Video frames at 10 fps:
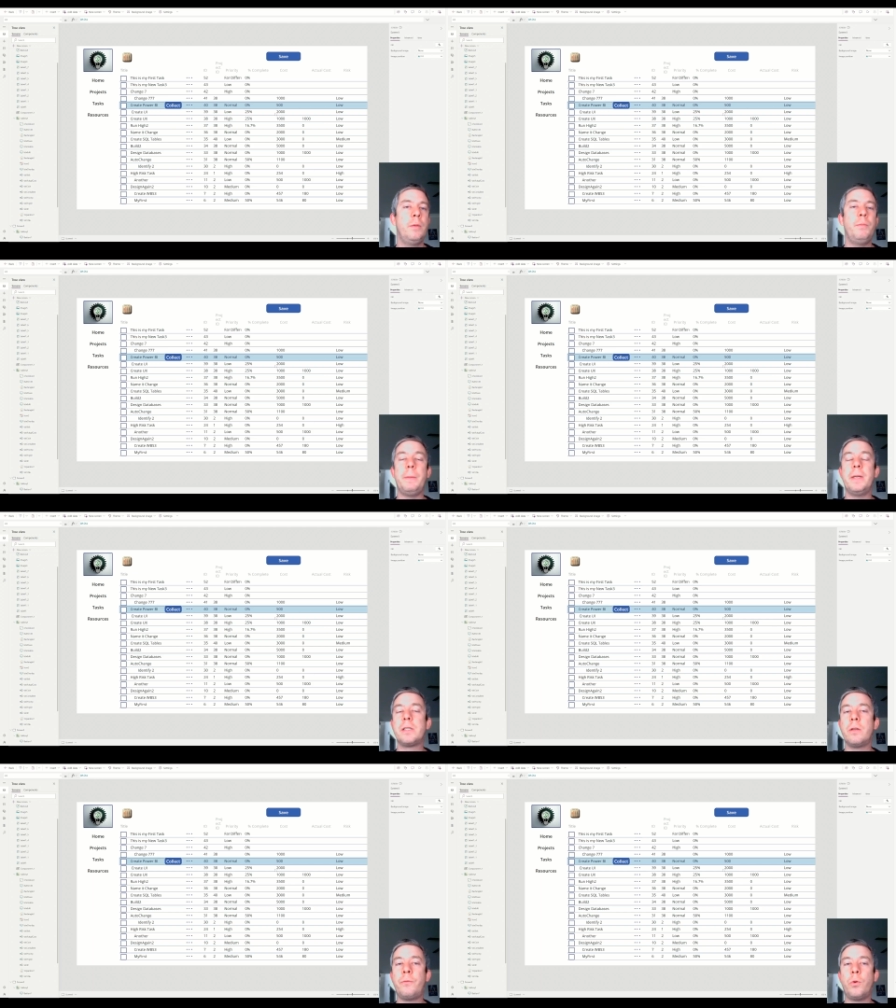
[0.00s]
maybe it's
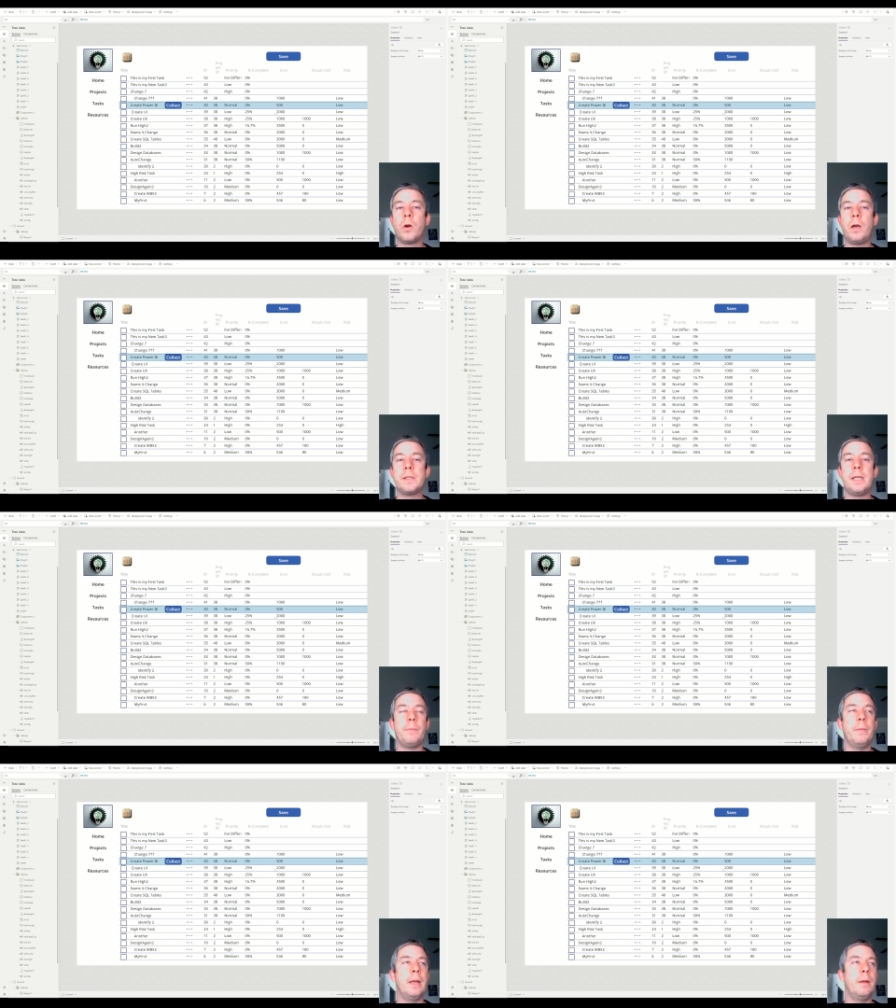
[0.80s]
the for all
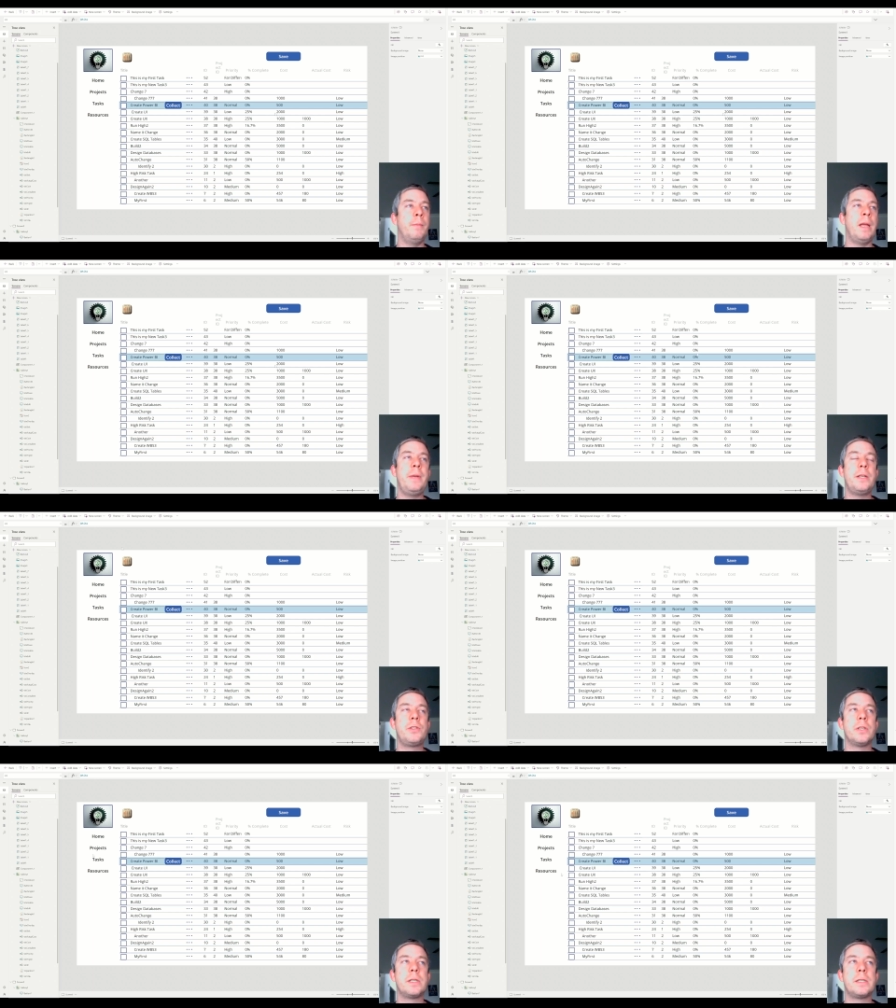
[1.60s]
statement maybe it's
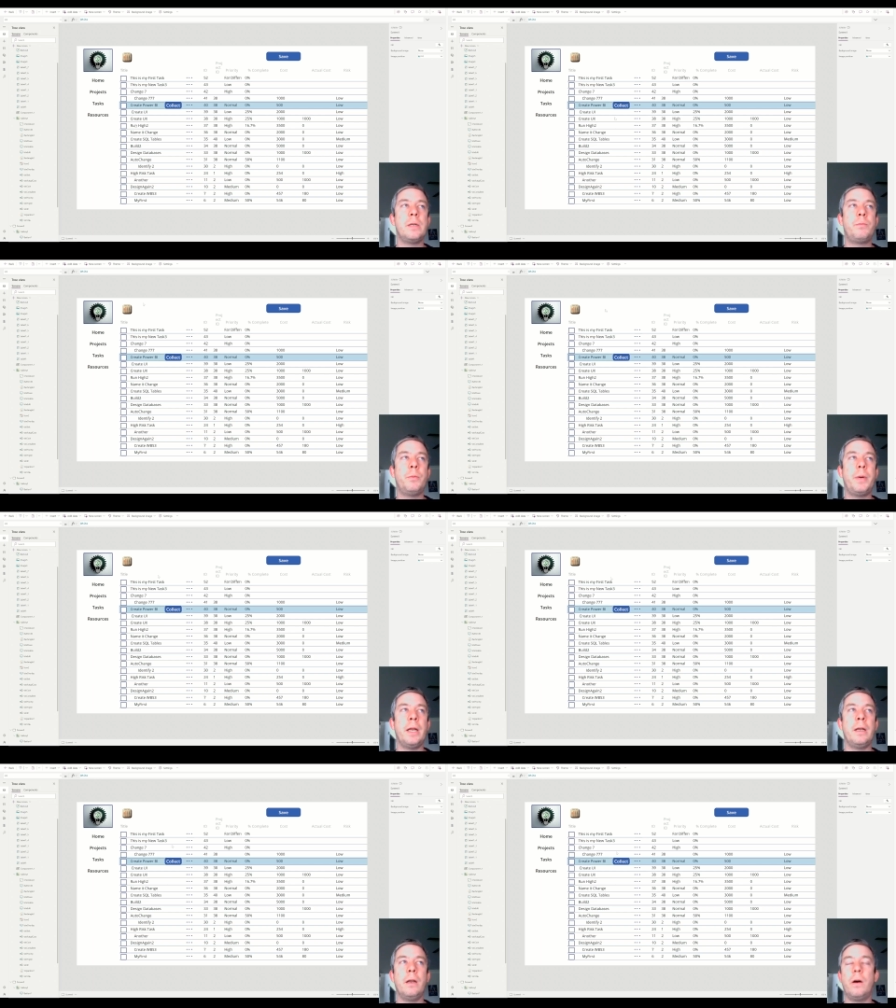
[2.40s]
just a simple button